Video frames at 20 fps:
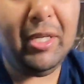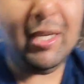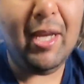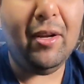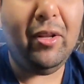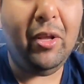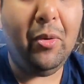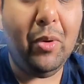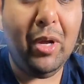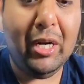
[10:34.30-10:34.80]

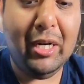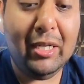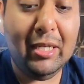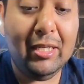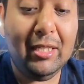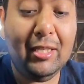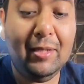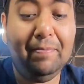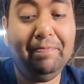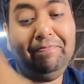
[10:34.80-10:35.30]
exactly what it
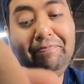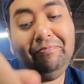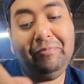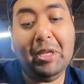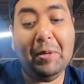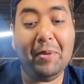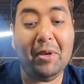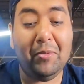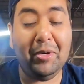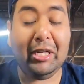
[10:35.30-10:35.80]
is,
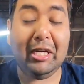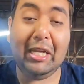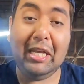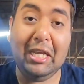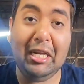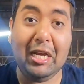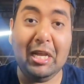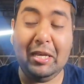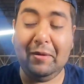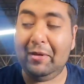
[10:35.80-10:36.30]
but we're gonna
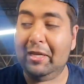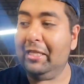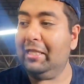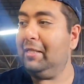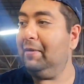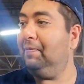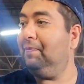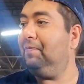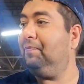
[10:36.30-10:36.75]
eat it anyways.